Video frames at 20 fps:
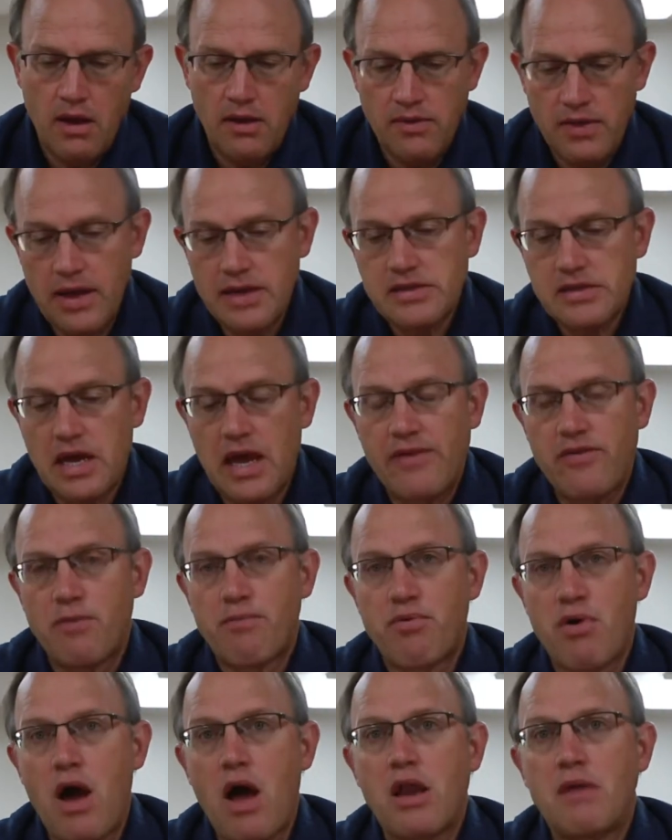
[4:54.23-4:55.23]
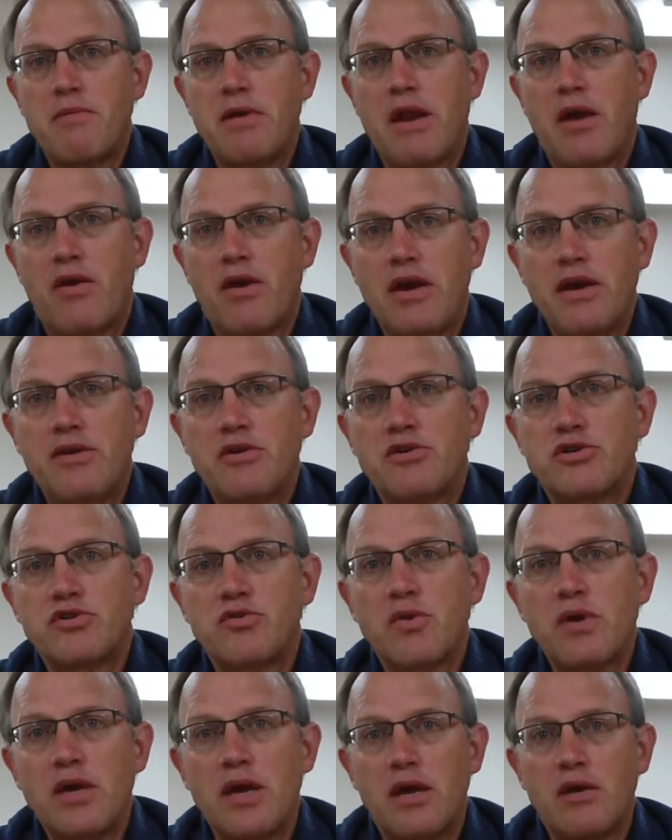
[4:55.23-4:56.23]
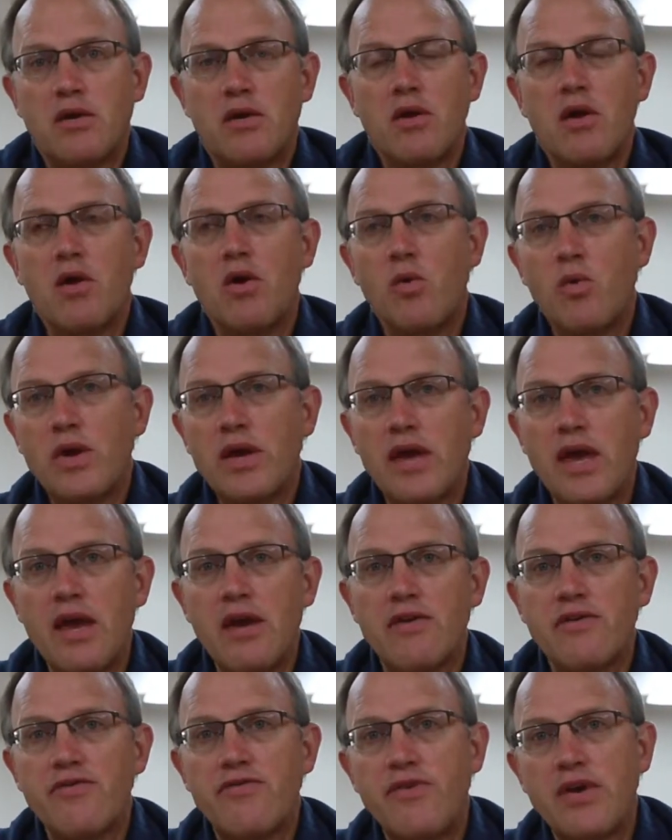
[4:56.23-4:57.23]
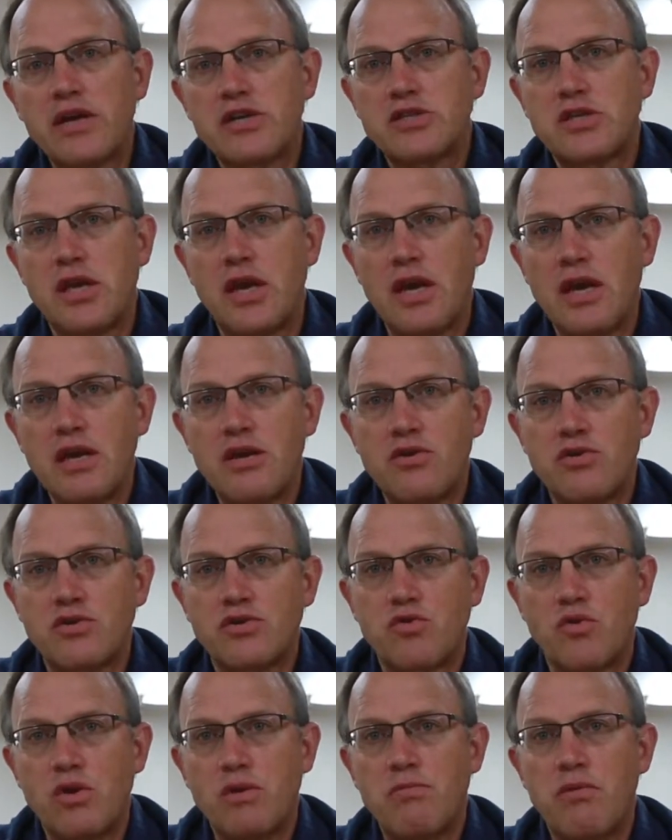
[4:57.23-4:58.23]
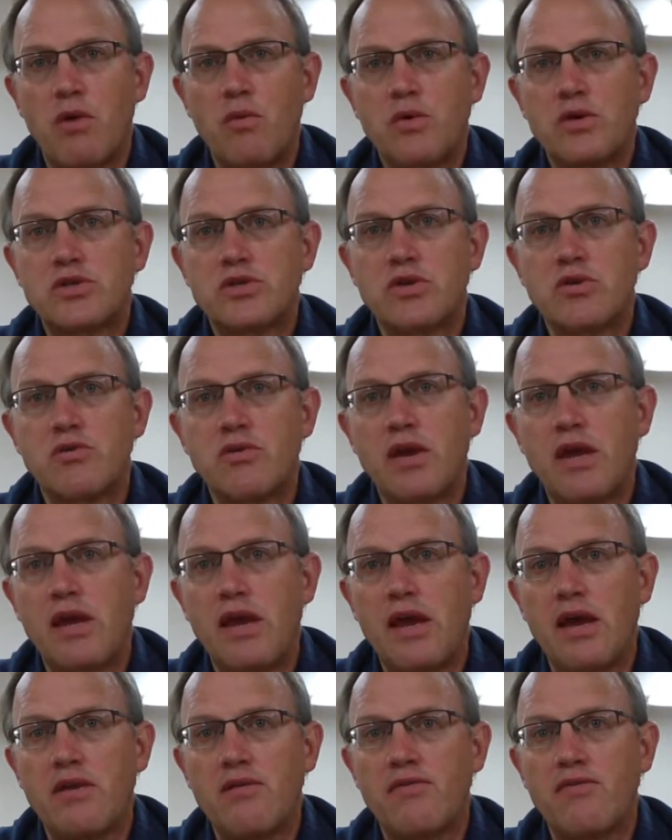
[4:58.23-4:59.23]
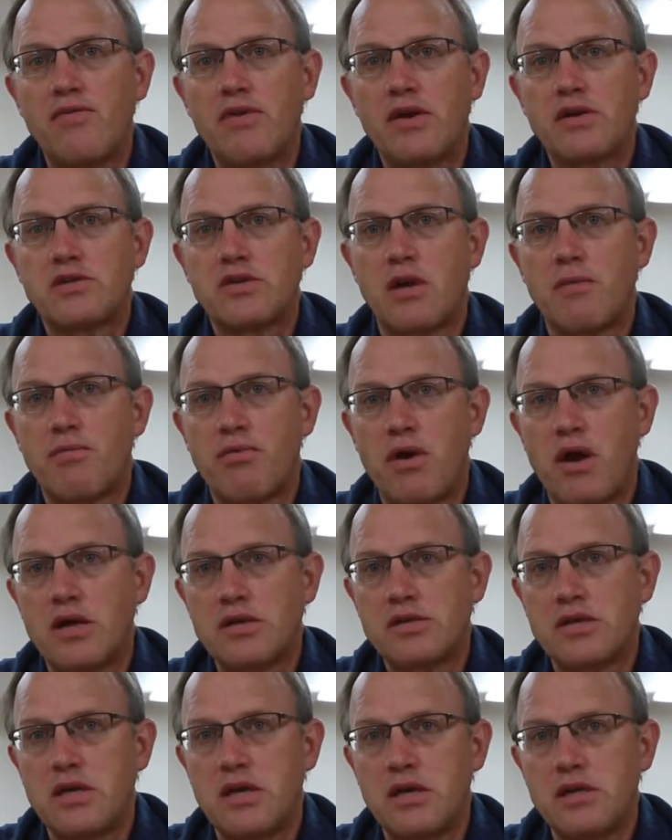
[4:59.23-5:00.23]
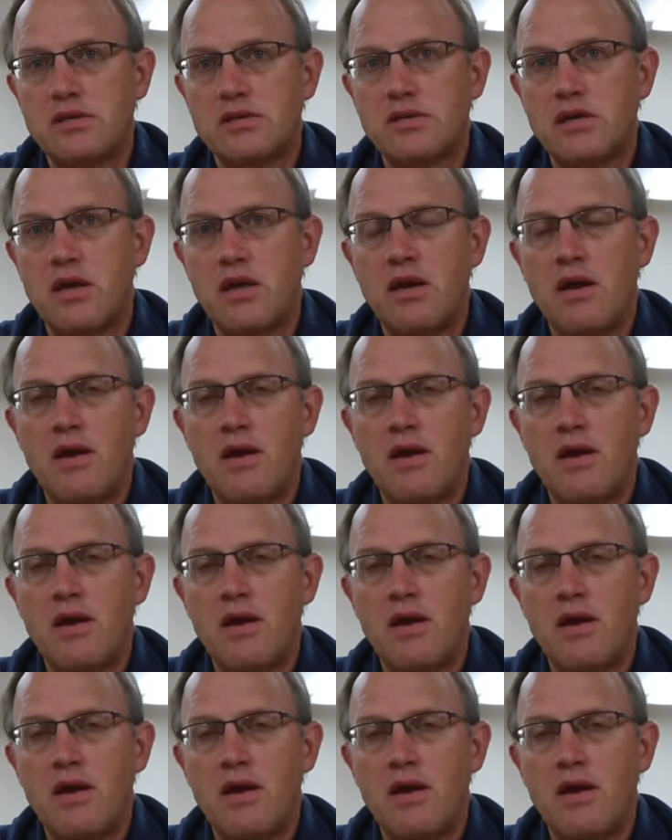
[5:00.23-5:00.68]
That's kind of a problem in our industry, and we can't fix the industry, but we certainly can fix our process.